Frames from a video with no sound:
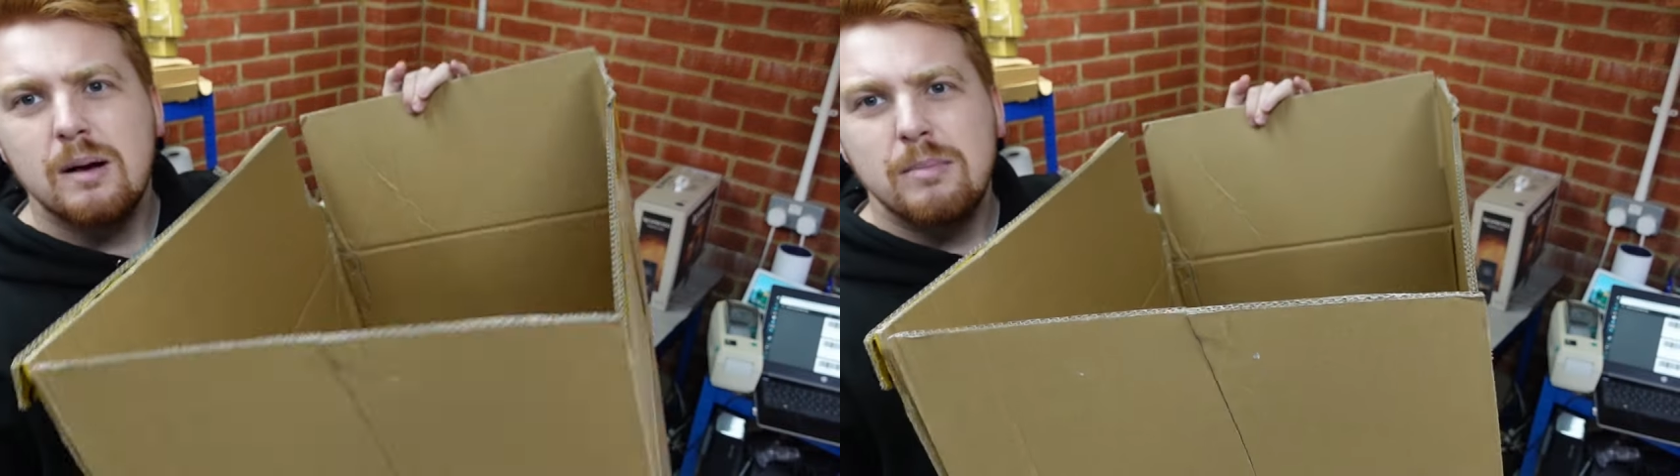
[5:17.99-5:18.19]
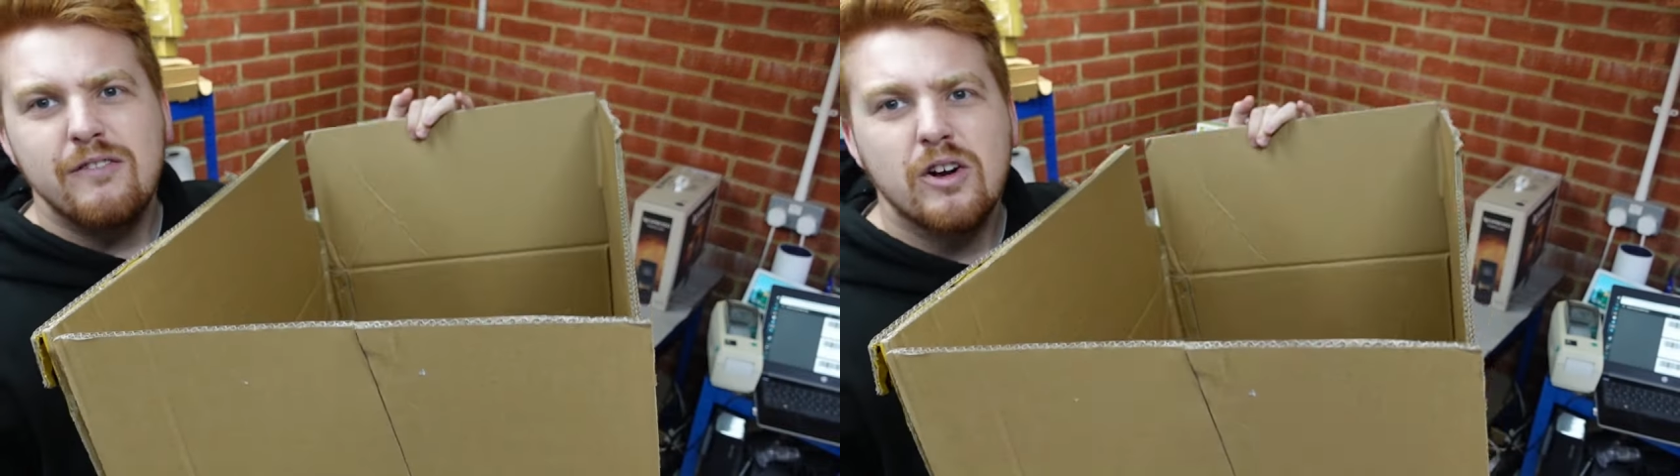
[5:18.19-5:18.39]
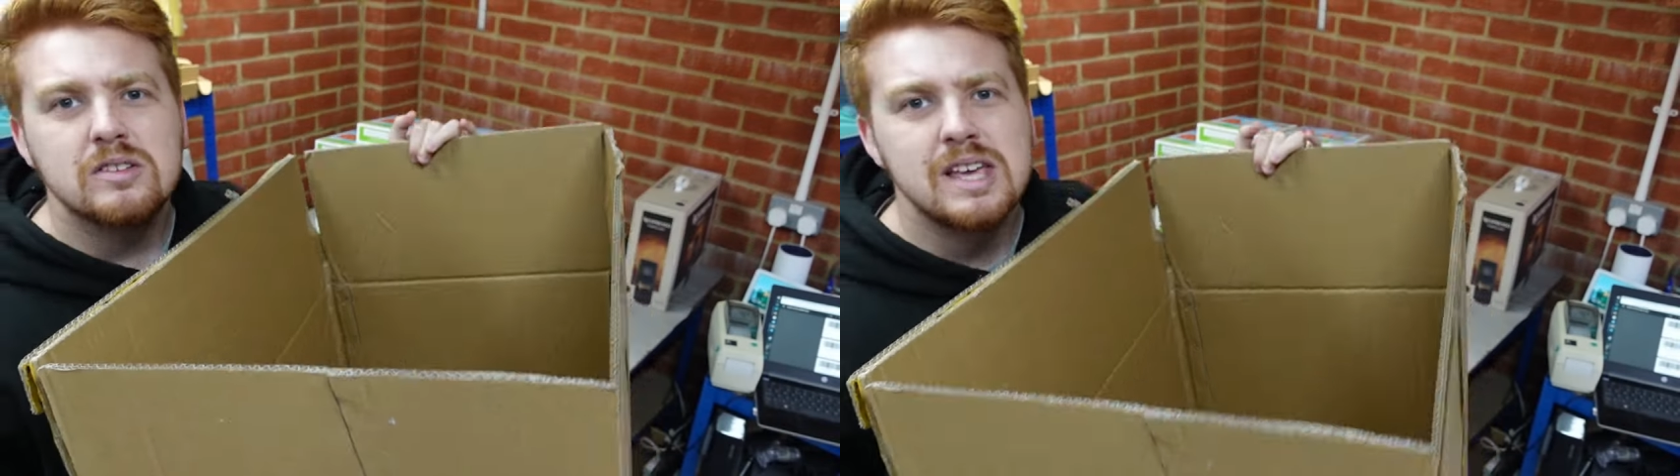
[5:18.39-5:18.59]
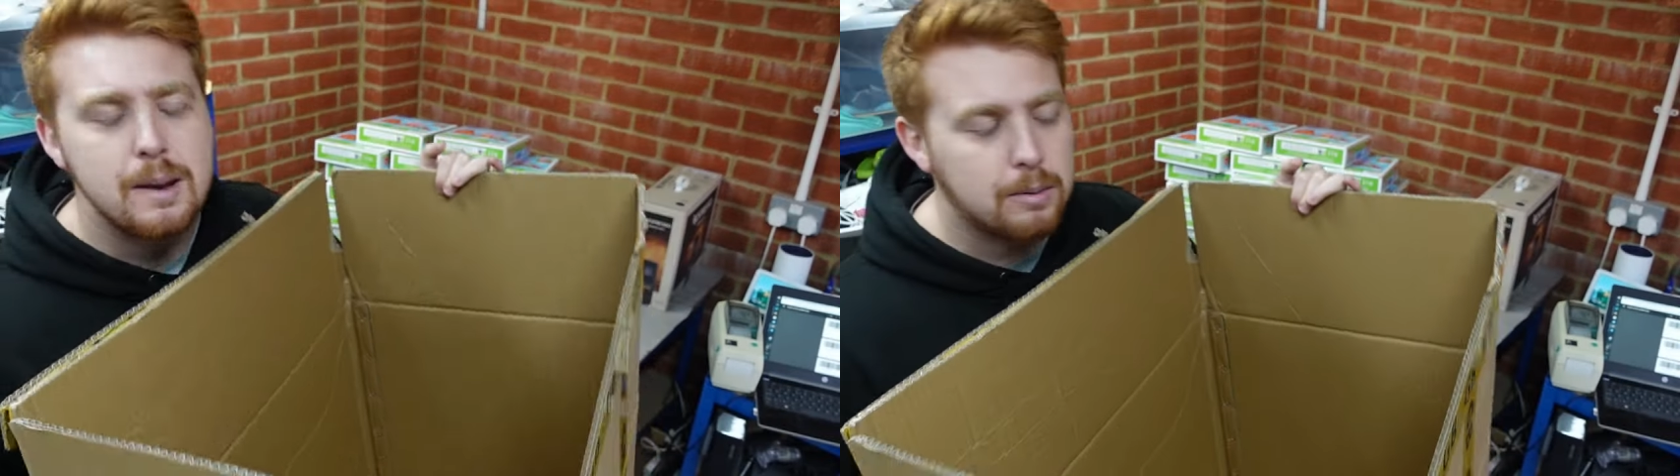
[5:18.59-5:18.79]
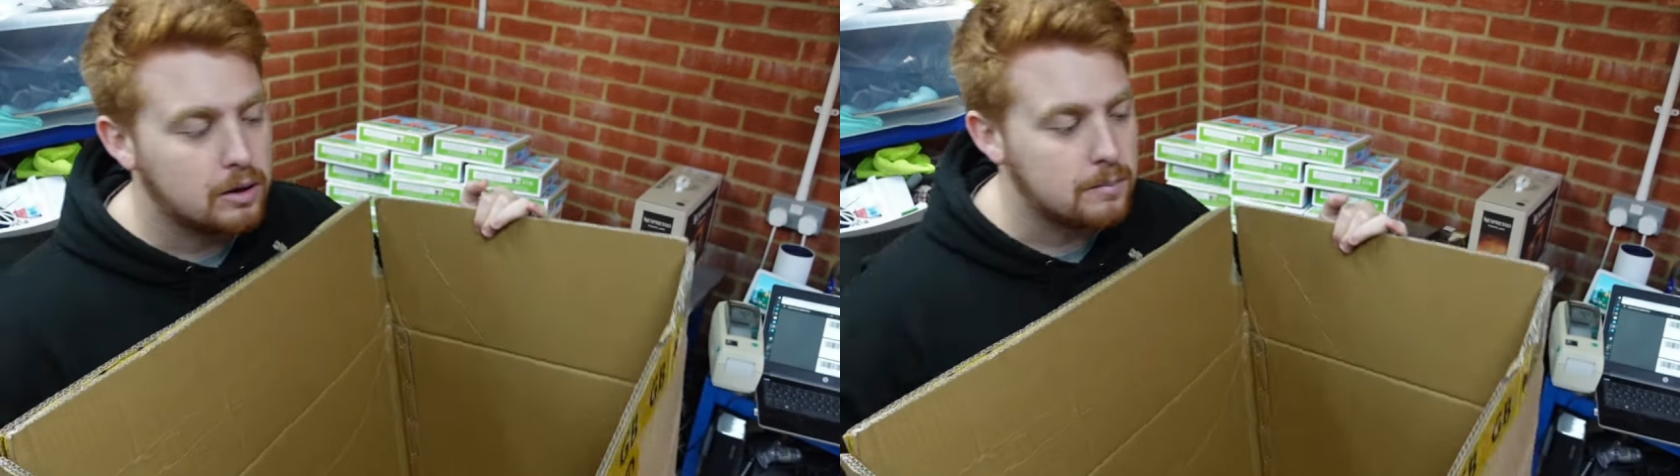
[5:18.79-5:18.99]
They've got
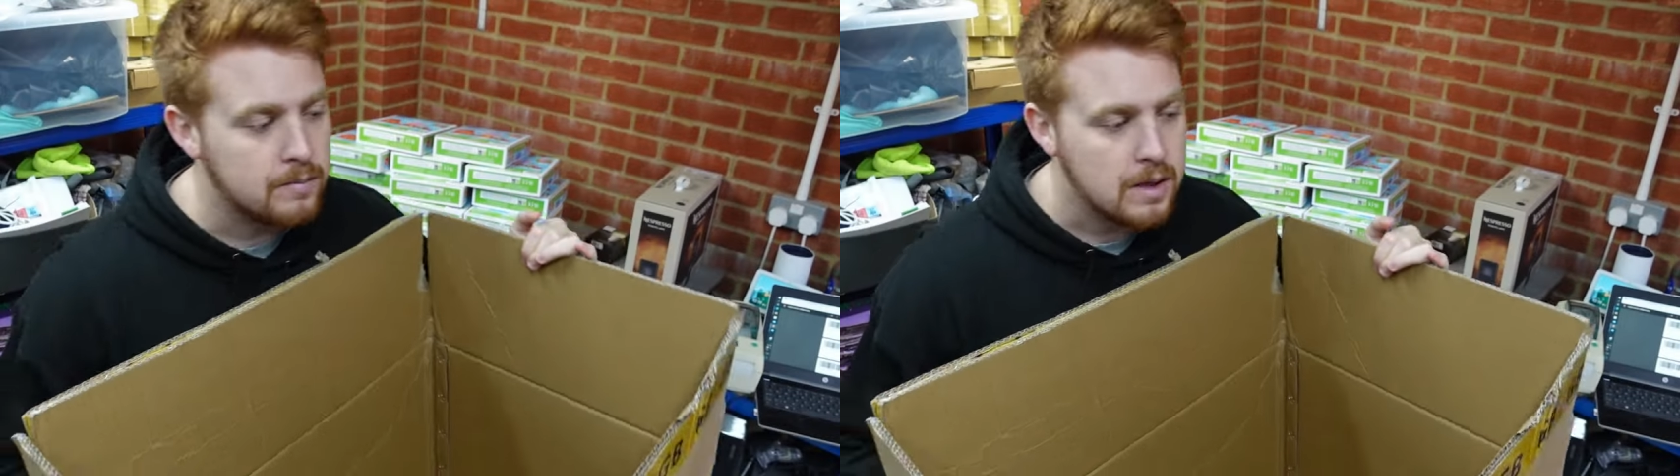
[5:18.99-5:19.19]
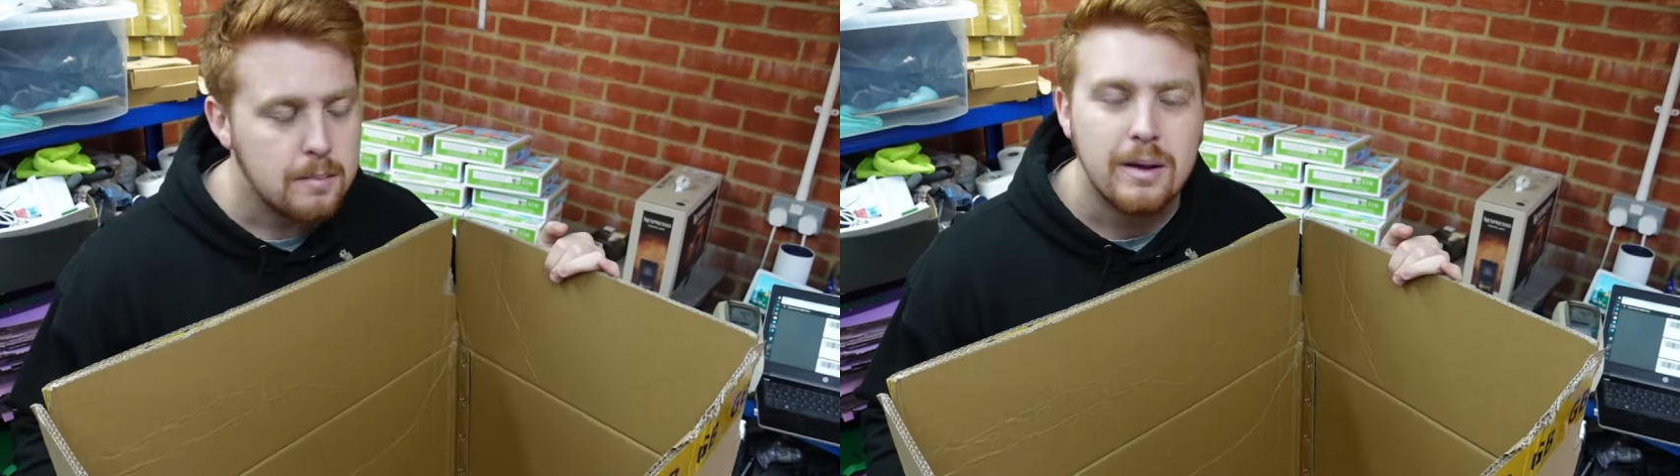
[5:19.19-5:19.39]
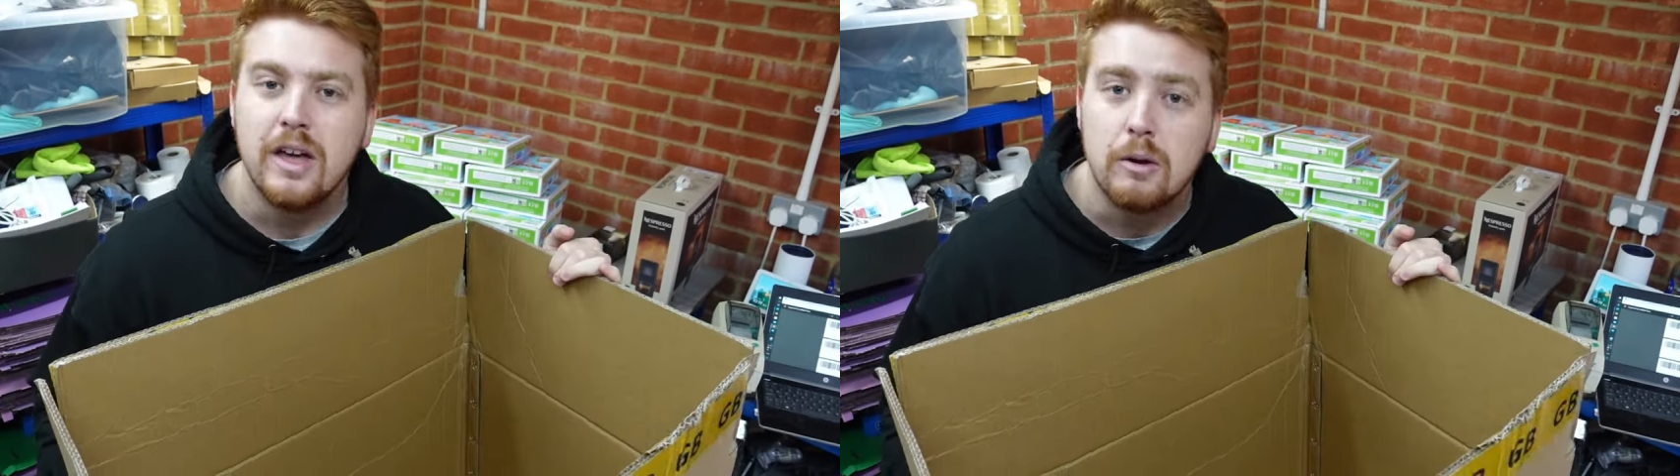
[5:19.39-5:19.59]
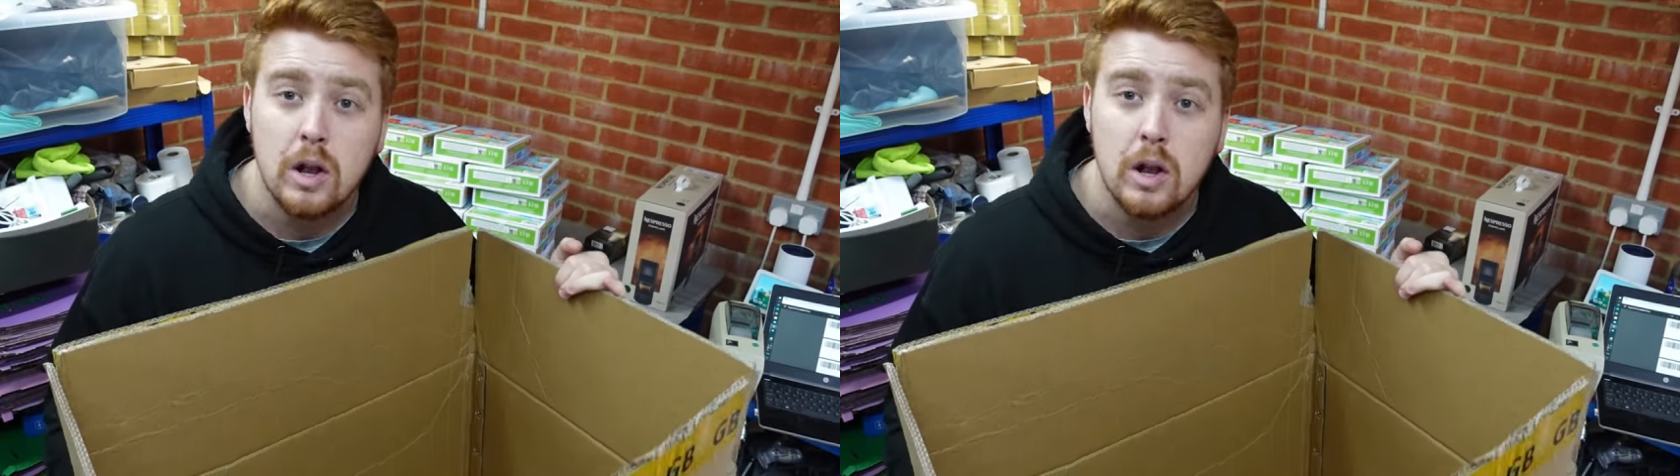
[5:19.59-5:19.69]
tape on them, but they're